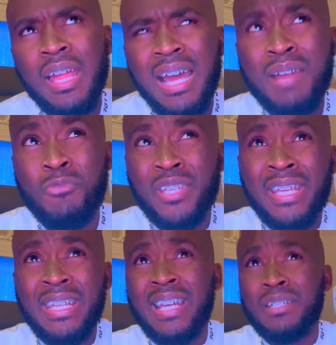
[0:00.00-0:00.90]
I'm working
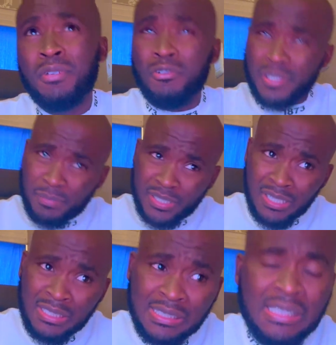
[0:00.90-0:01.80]
in academic
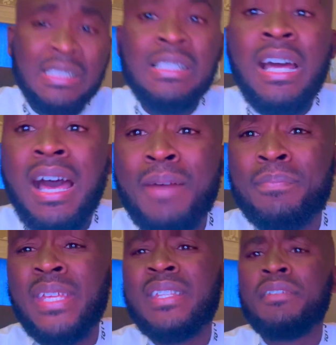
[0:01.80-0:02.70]
hospital.
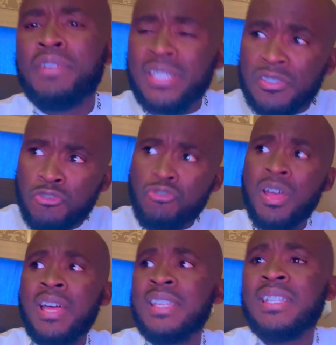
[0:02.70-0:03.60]
There's a
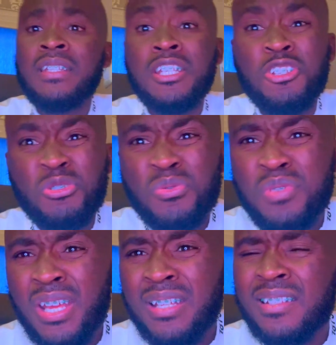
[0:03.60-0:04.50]
registrars, there's
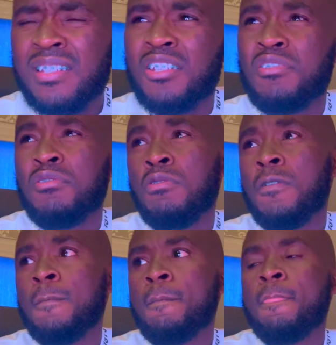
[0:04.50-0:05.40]
students,
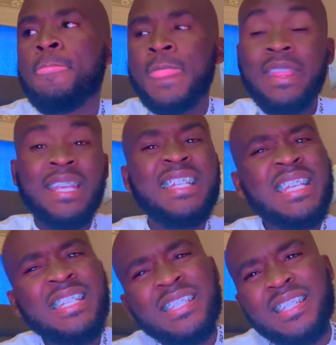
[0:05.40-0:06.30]
so the
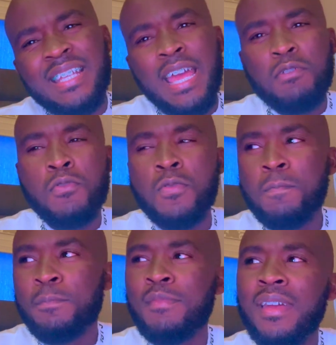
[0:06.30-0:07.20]
intern is just the guy who
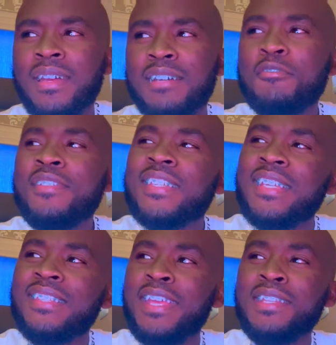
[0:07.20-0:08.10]
is
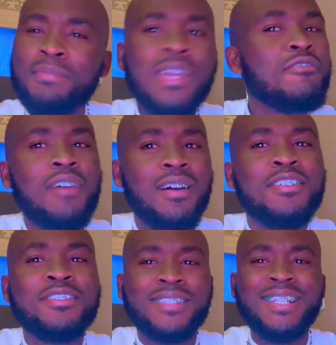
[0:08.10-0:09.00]
just there in the
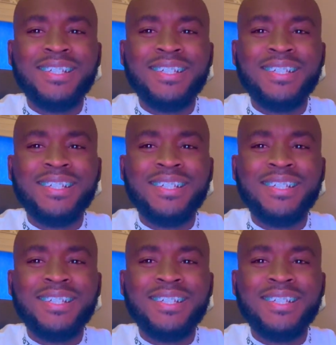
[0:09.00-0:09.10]
background.